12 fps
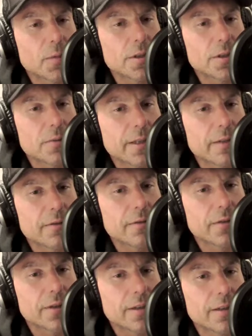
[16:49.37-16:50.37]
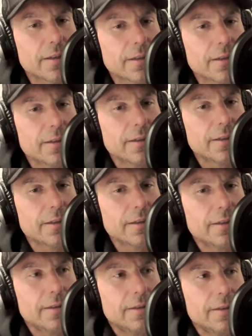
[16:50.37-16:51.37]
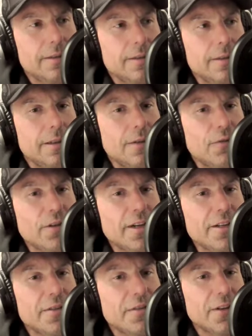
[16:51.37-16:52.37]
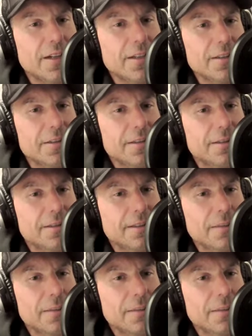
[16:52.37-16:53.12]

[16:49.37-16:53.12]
We're just waiting for a friend of ours.